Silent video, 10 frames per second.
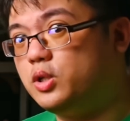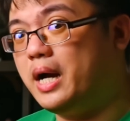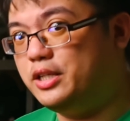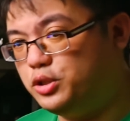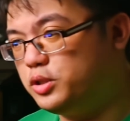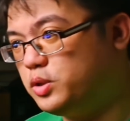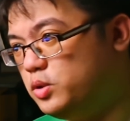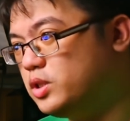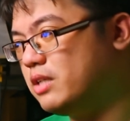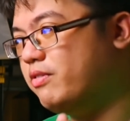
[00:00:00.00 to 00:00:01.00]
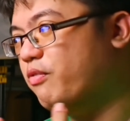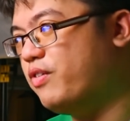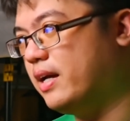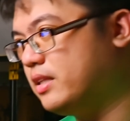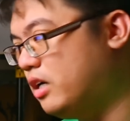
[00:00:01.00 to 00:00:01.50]
So I chose to use a
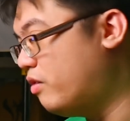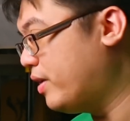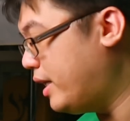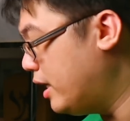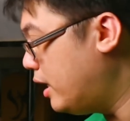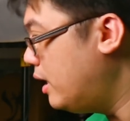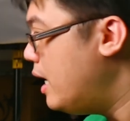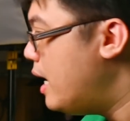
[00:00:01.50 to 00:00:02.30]
reflector over here.